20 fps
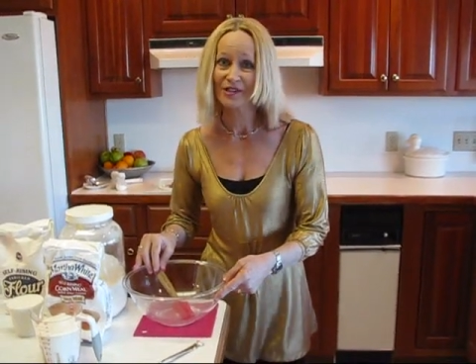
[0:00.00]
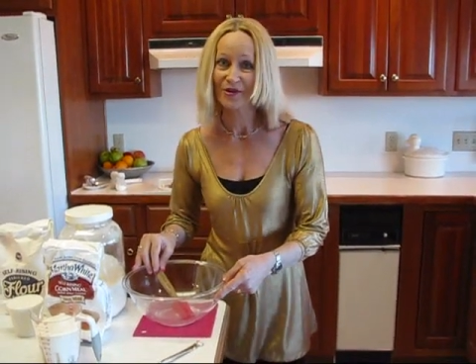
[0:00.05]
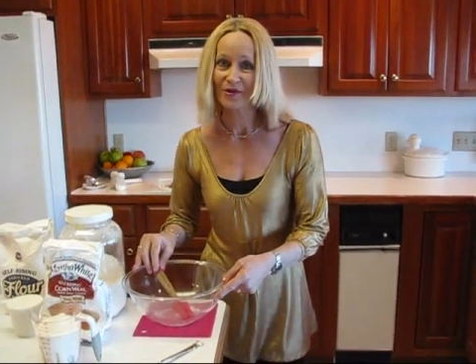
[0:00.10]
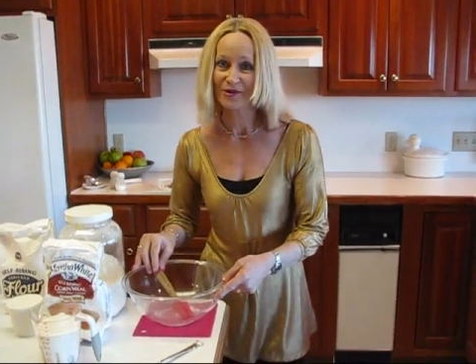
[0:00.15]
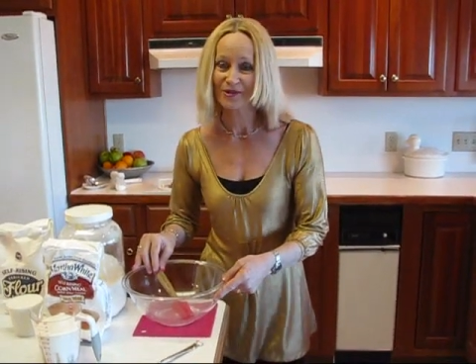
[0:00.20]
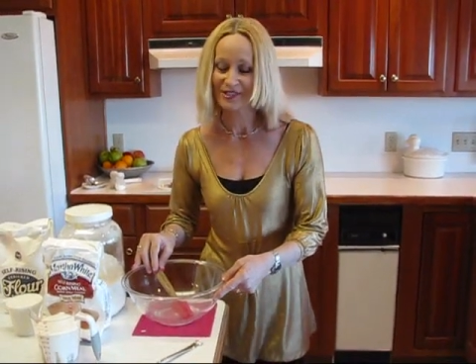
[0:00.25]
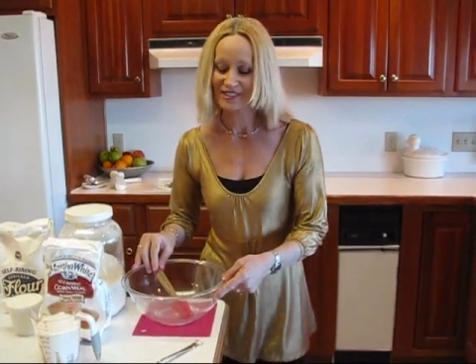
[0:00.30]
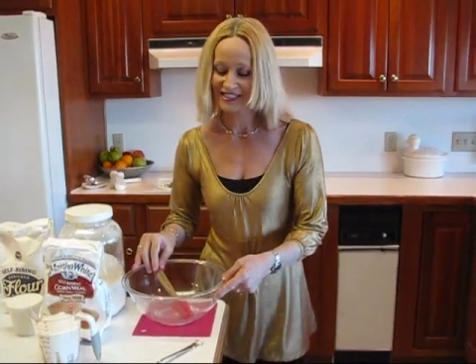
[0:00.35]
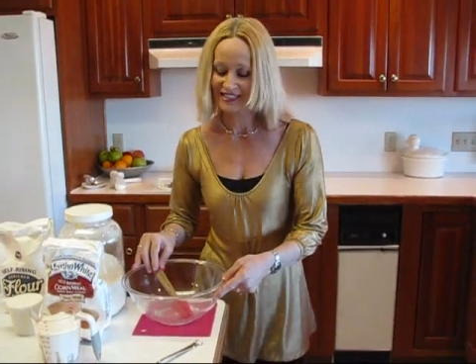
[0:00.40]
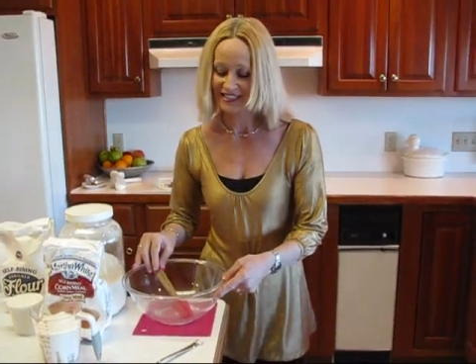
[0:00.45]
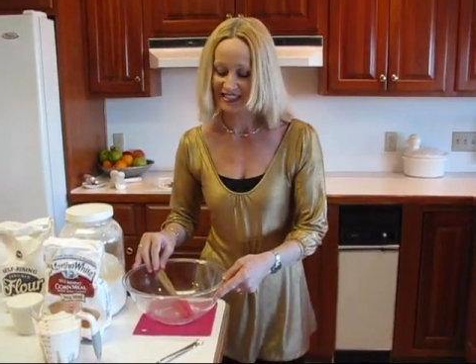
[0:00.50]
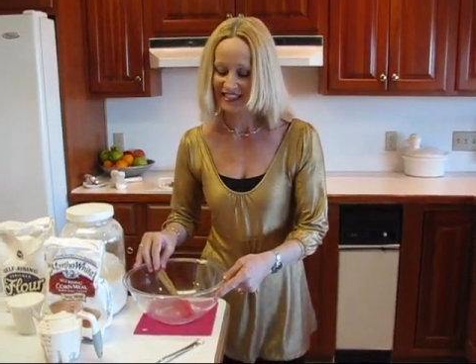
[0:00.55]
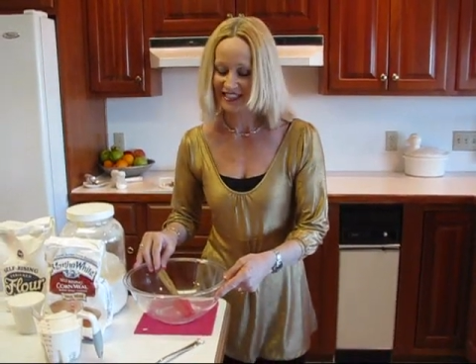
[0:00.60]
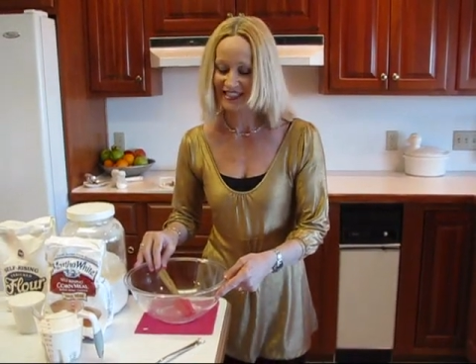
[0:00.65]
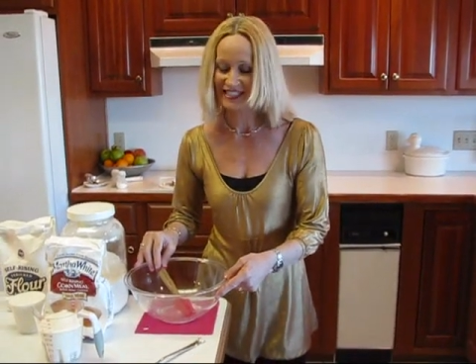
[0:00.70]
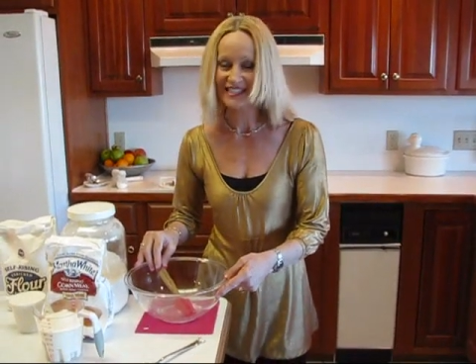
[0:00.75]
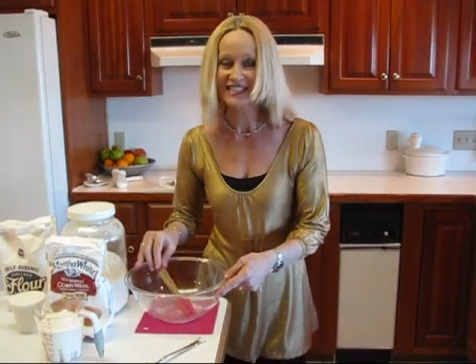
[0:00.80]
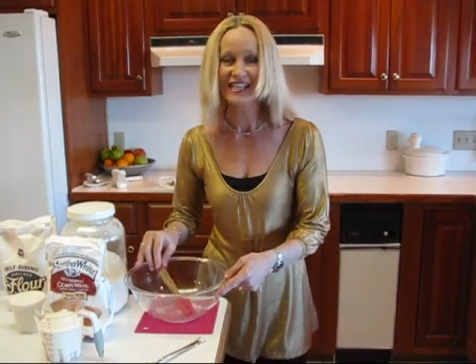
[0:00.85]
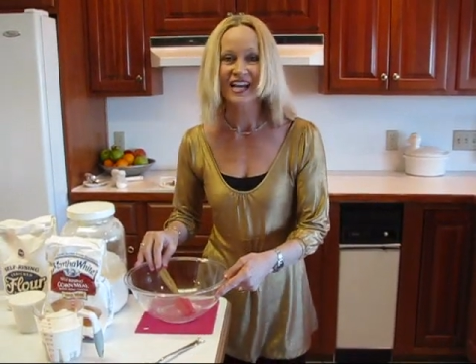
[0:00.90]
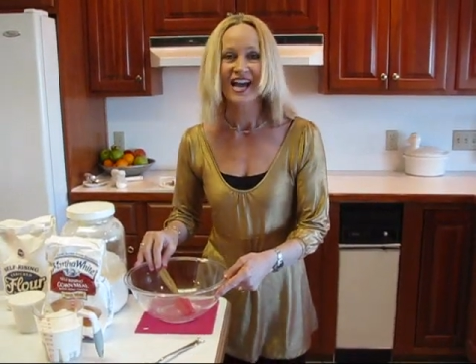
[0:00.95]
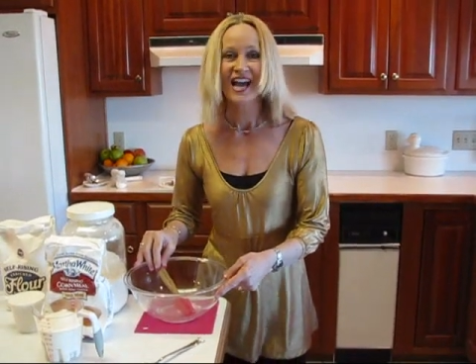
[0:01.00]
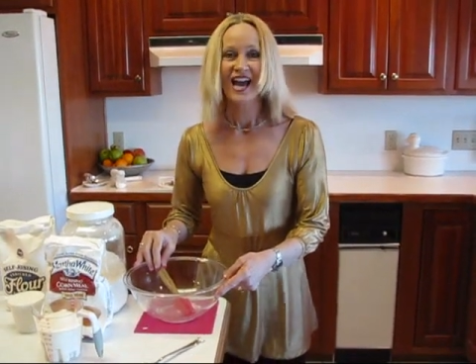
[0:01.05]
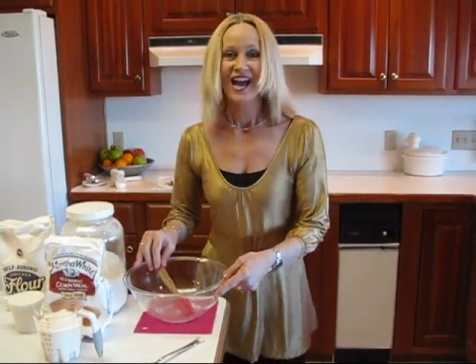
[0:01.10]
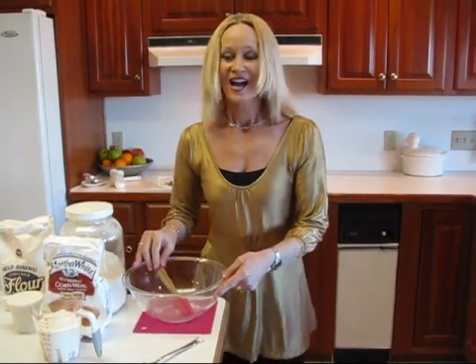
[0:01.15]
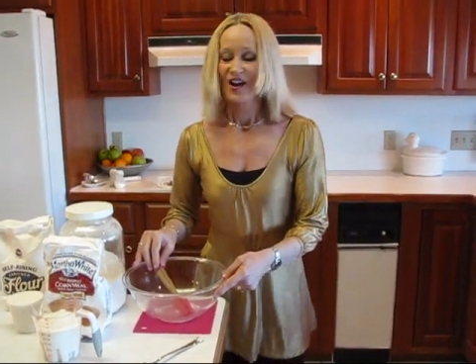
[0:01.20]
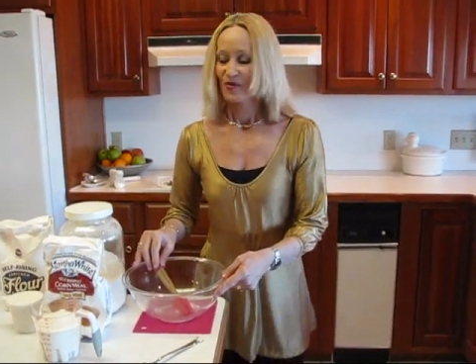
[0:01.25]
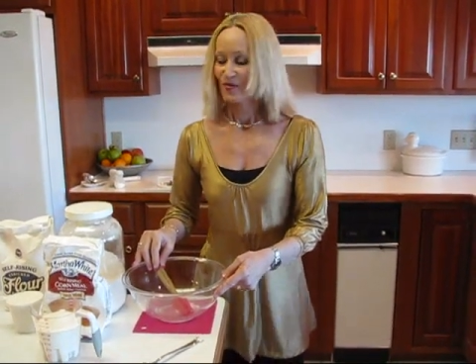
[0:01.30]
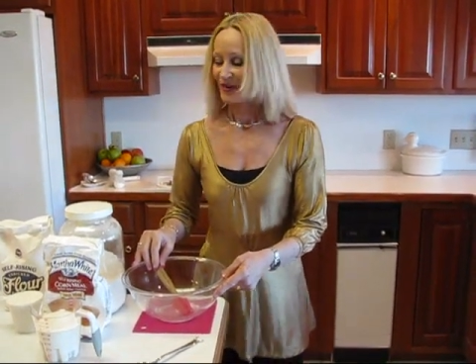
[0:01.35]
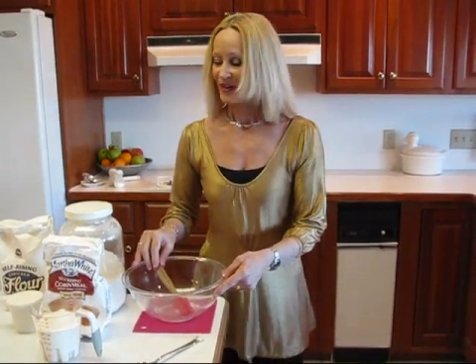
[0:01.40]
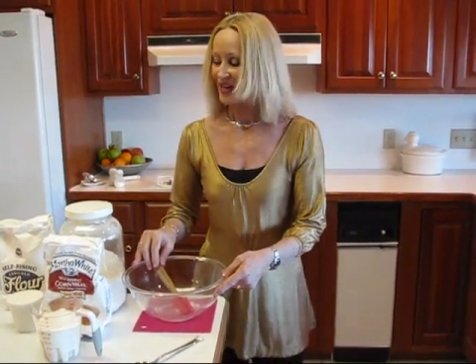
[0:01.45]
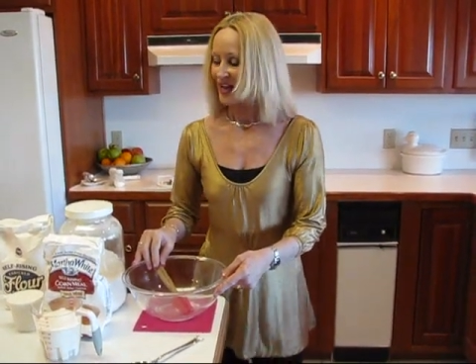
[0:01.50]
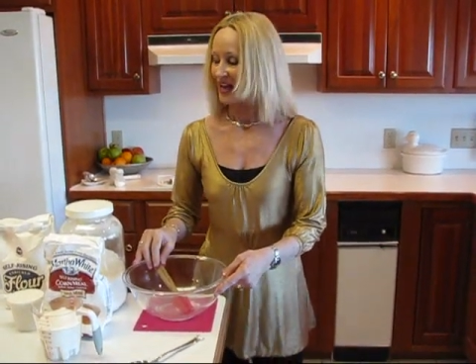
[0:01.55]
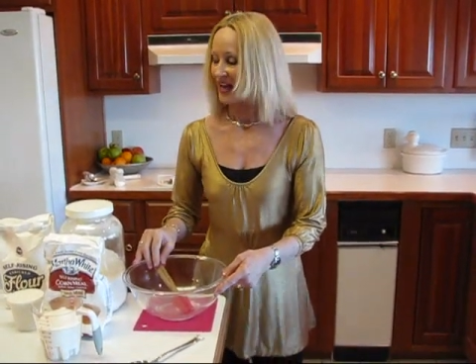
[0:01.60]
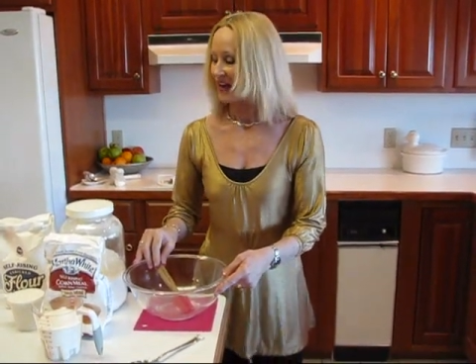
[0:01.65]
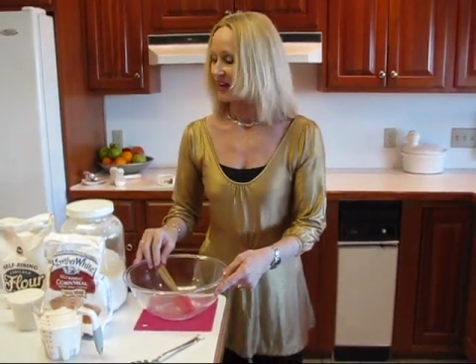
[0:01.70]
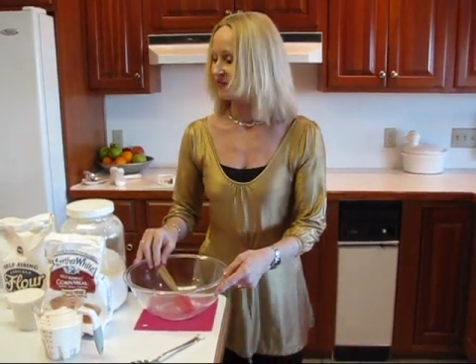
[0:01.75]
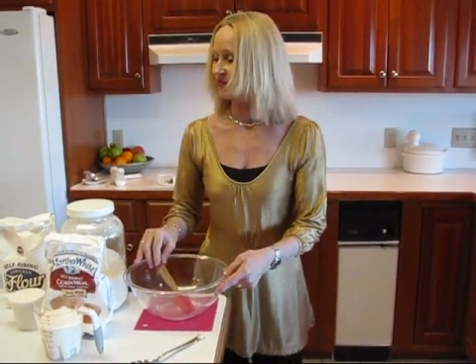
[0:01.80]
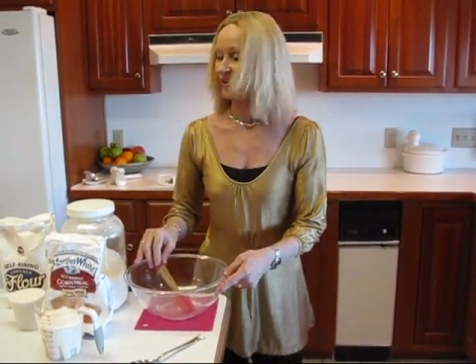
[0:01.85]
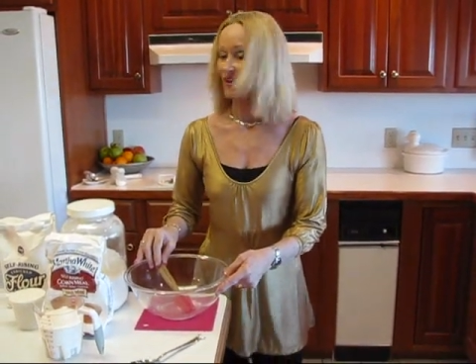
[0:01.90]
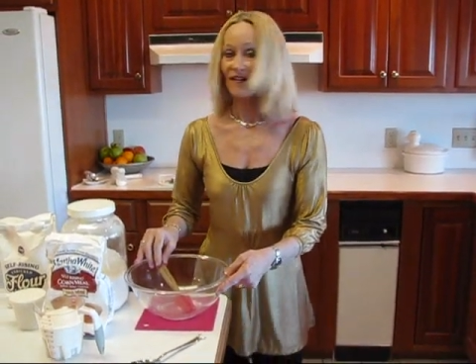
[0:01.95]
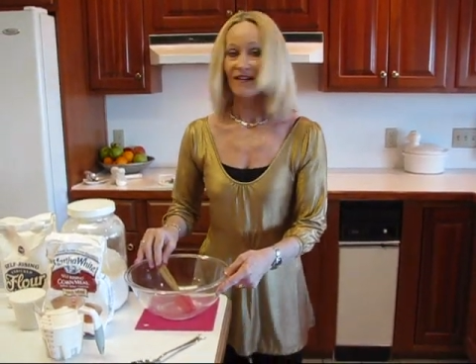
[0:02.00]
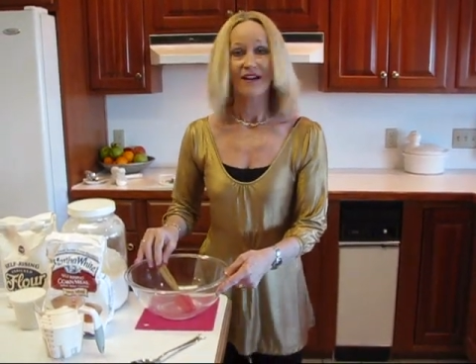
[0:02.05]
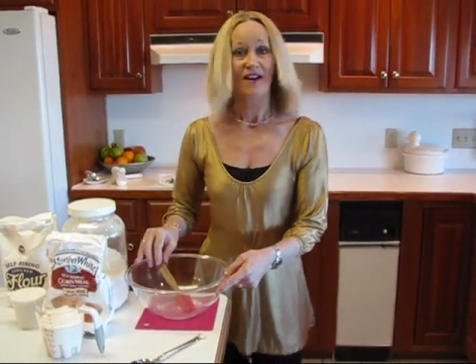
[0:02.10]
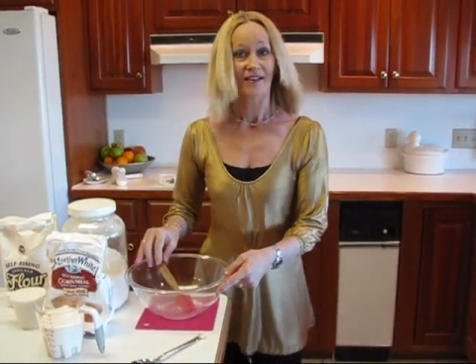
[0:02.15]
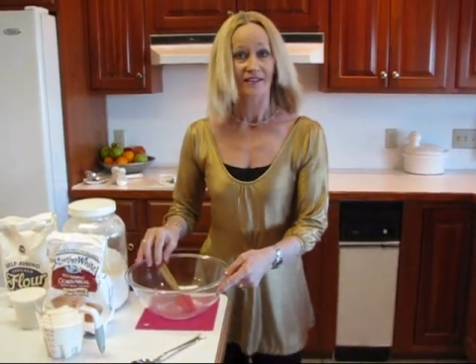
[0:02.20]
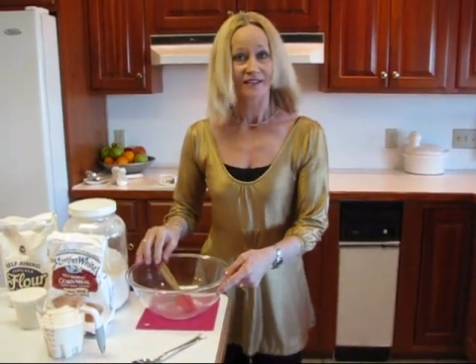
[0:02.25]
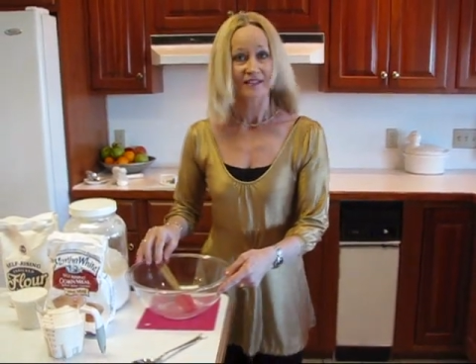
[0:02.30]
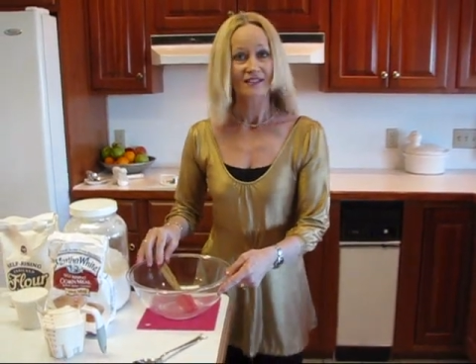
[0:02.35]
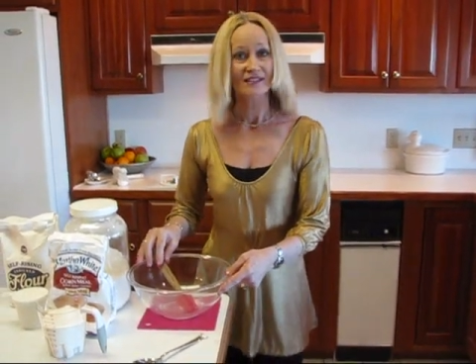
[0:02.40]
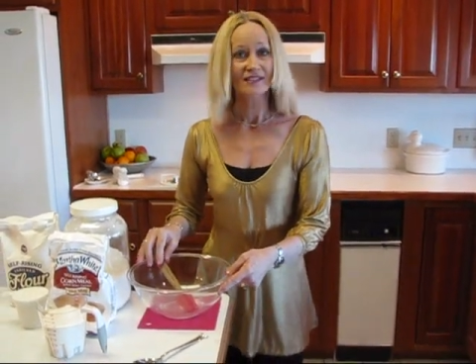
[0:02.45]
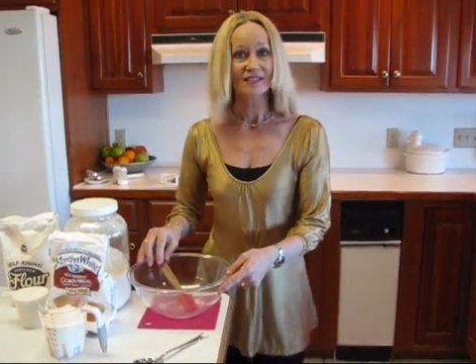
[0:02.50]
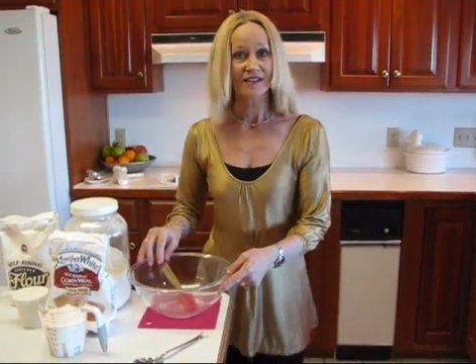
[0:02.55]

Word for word: corn sticks. We have our onion